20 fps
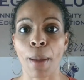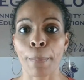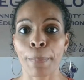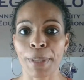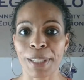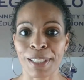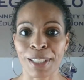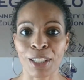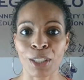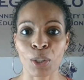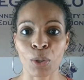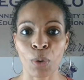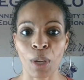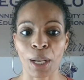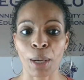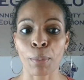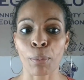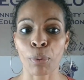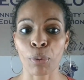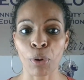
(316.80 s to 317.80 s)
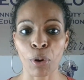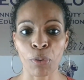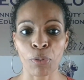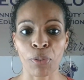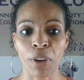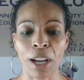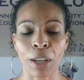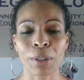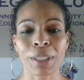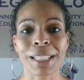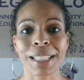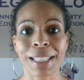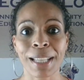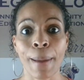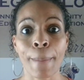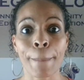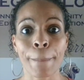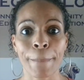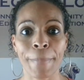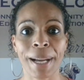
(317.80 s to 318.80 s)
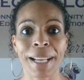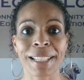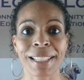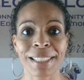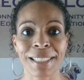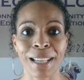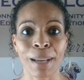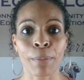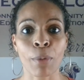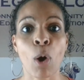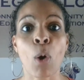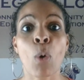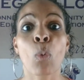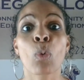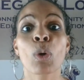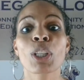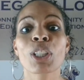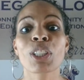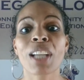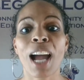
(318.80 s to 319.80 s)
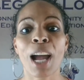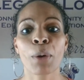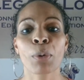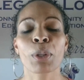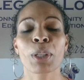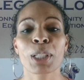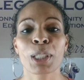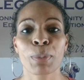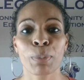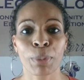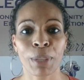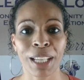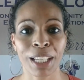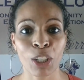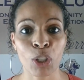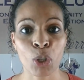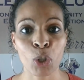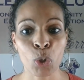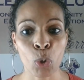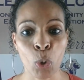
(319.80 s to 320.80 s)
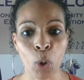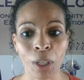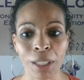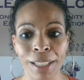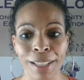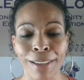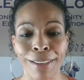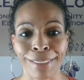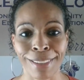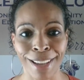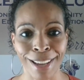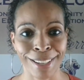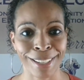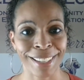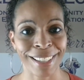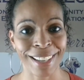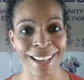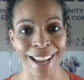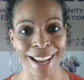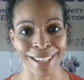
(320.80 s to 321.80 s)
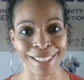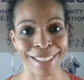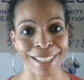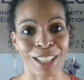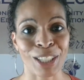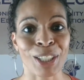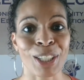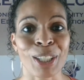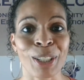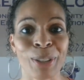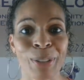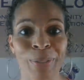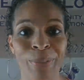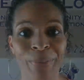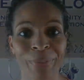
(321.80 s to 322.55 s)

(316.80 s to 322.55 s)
a business credit profile step by step, which I will explain shortly on how to get access to.